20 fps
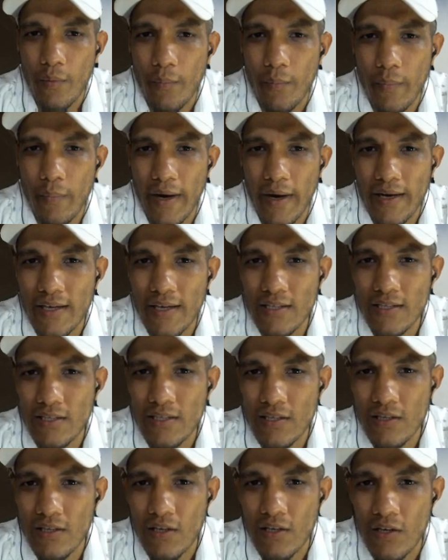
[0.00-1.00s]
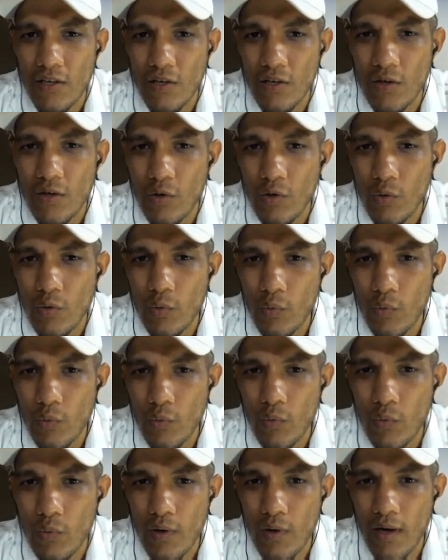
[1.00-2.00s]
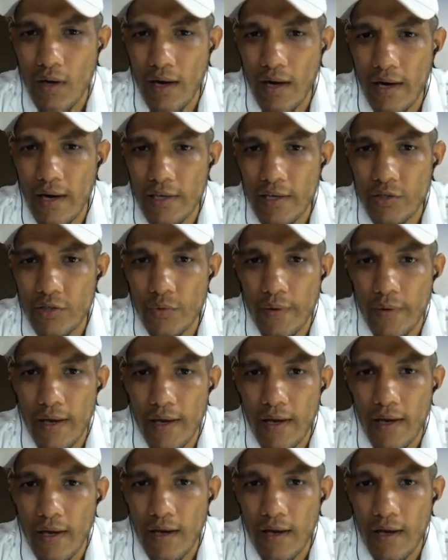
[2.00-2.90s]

minus 2 r square,